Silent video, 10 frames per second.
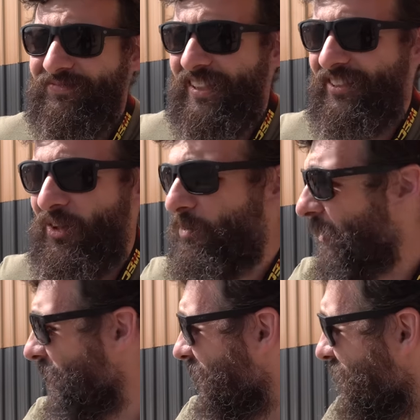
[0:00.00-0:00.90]
That's all
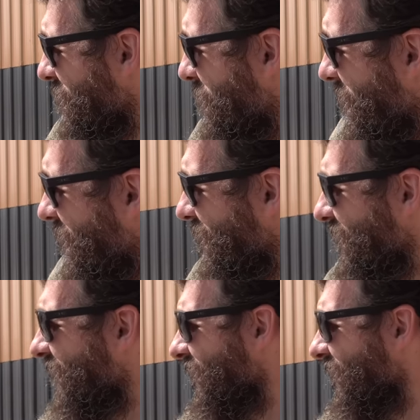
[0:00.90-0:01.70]
part of, that's all part of the